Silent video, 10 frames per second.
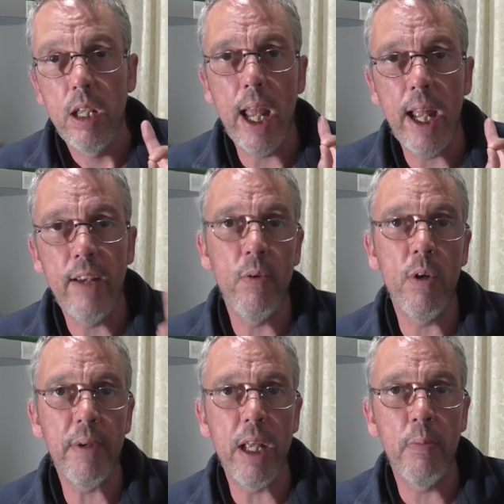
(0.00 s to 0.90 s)
And if you
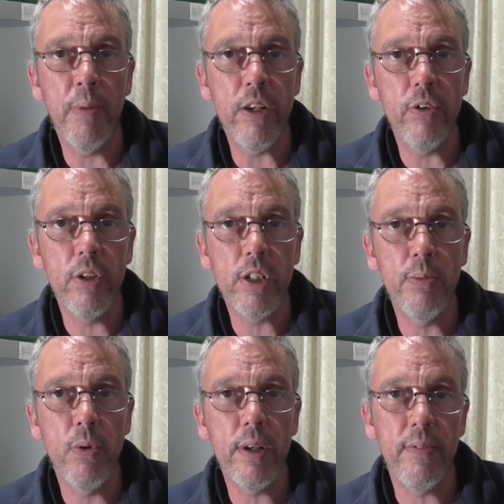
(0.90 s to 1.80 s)
want to become a Patreon
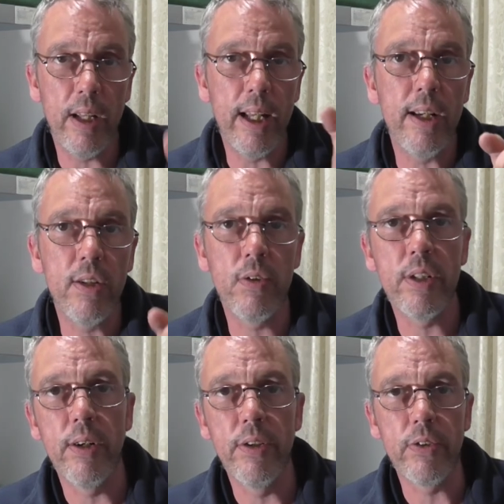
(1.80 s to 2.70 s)
supporter, the link is
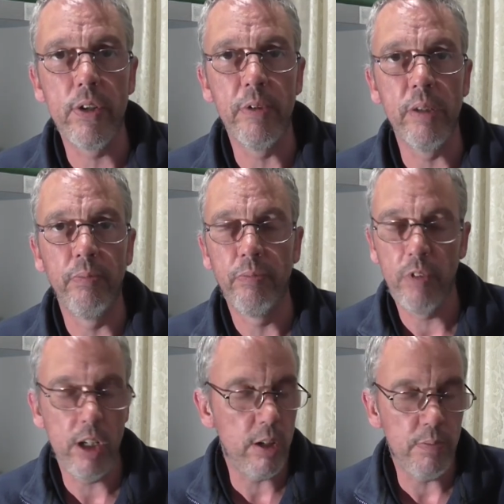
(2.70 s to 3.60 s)
also in the description.
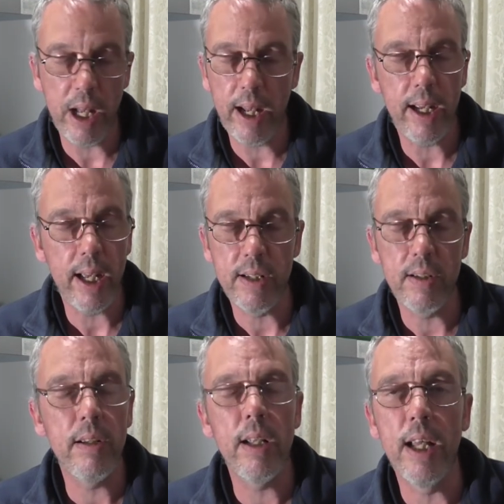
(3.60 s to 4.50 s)
You can pay as
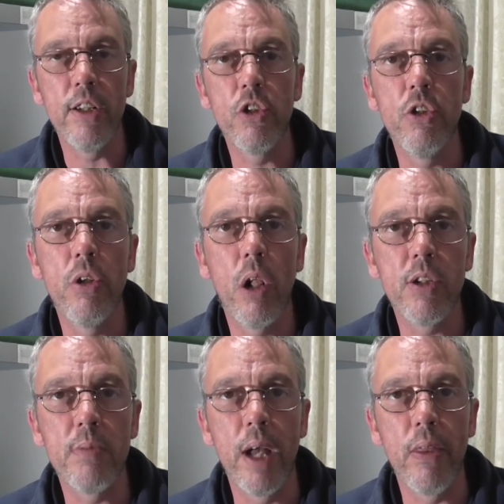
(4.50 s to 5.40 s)
little as
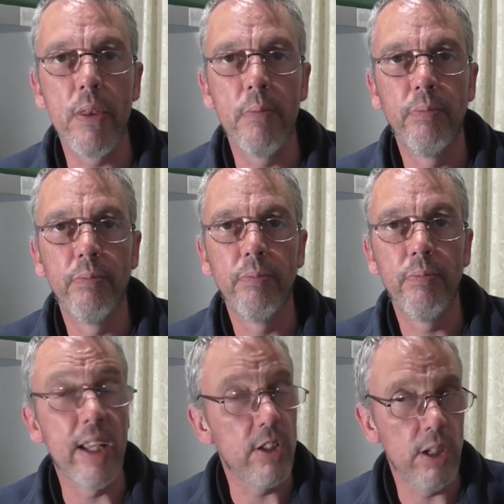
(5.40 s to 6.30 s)
$2 a month.
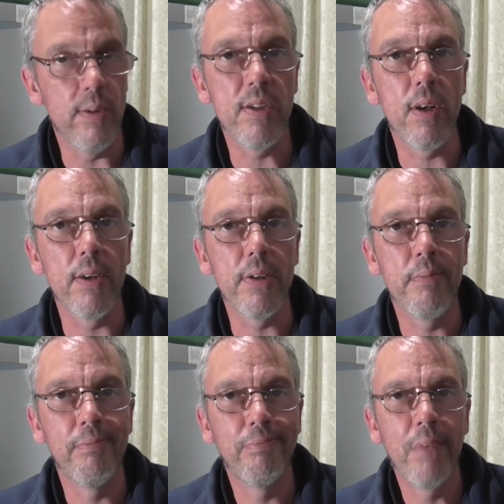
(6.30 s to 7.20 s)
That's US dollars.
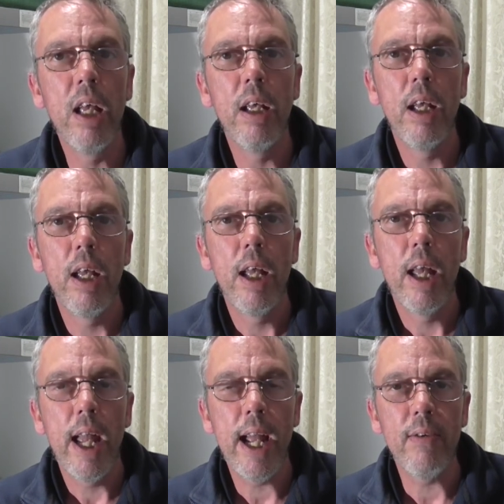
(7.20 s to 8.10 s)

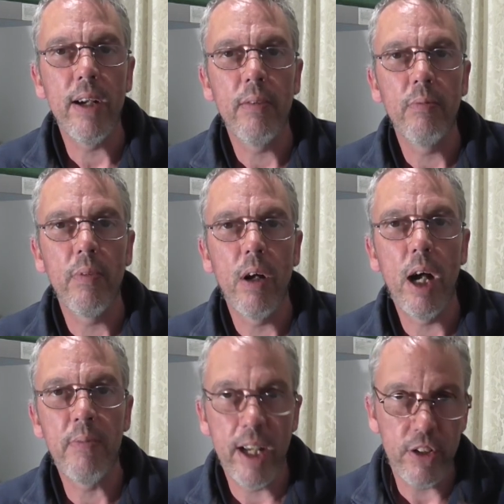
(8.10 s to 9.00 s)
Anyway,
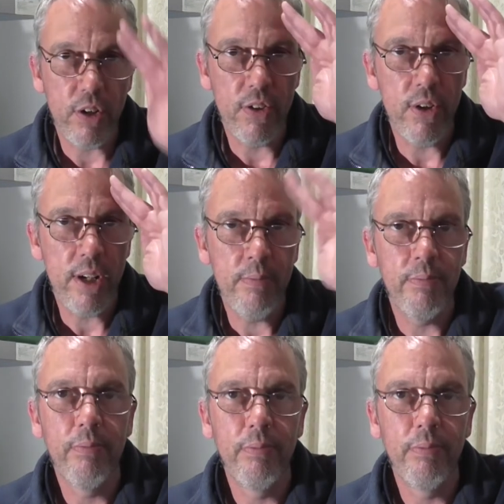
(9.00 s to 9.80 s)
I'm the Astro 30.